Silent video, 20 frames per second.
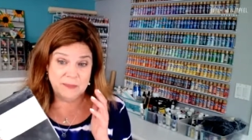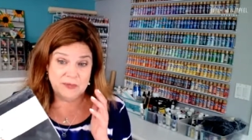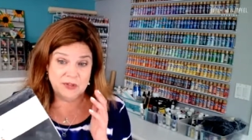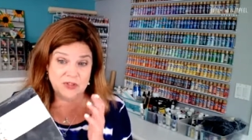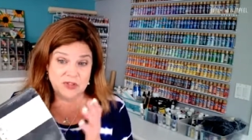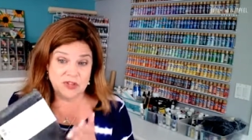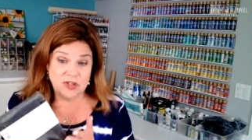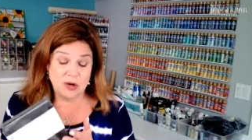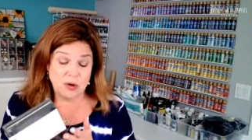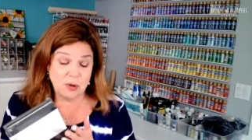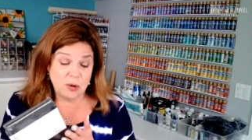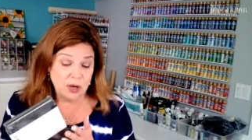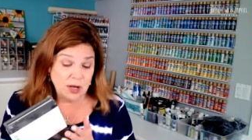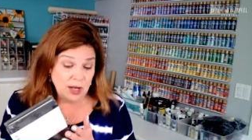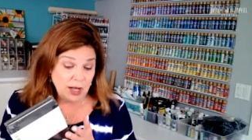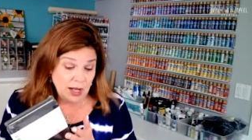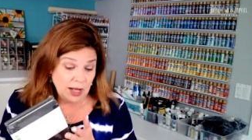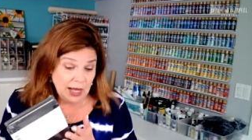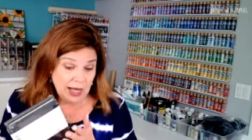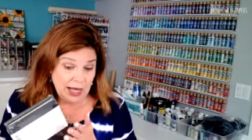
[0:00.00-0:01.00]
So
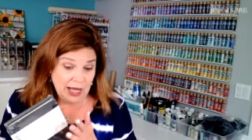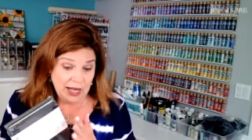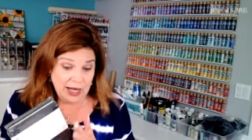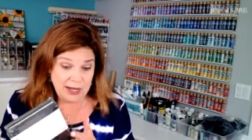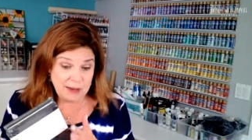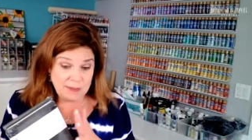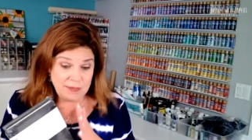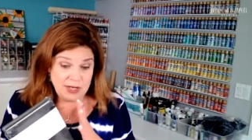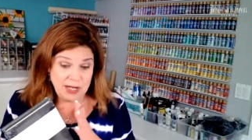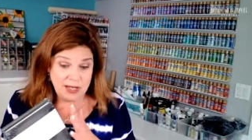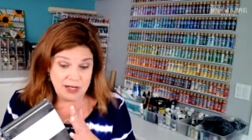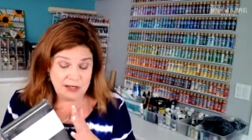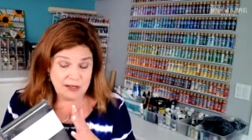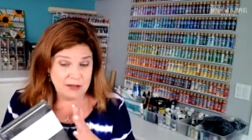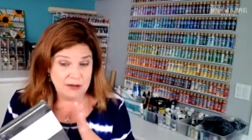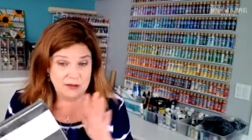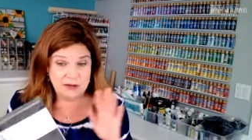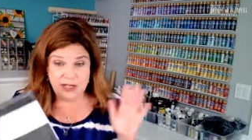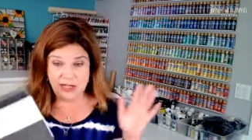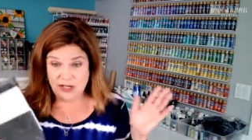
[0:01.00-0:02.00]
I am not
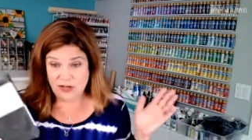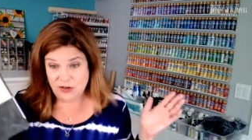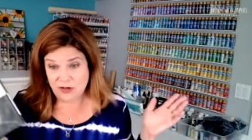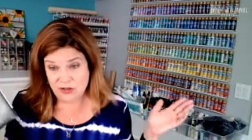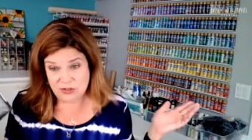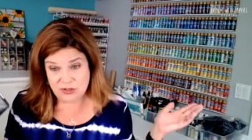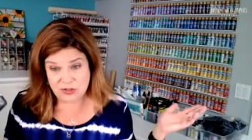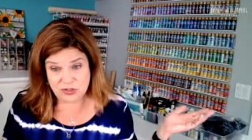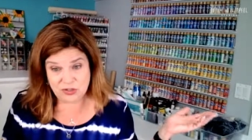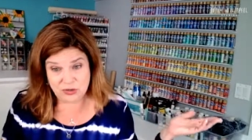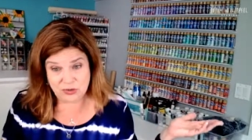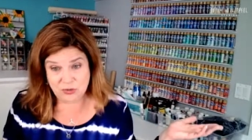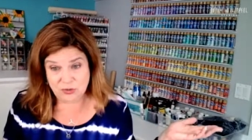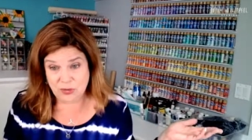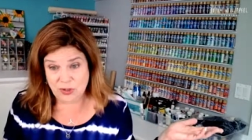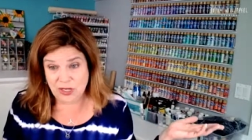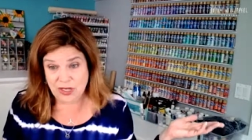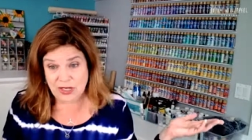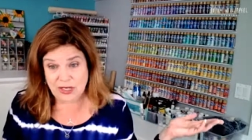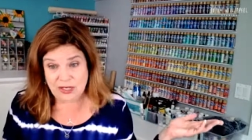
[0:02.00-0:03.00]
here to,